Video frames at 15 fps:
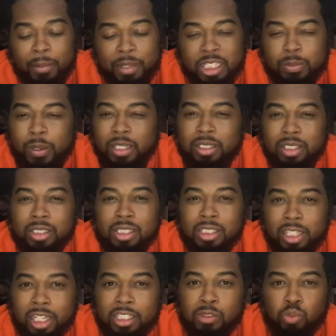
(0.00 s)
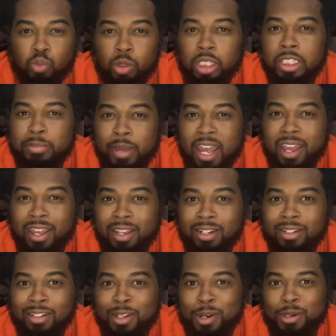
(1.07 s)
I'm expecting this to taste really bad,
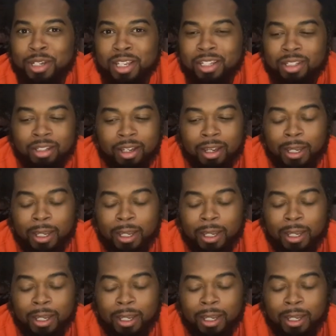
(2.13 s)
okay?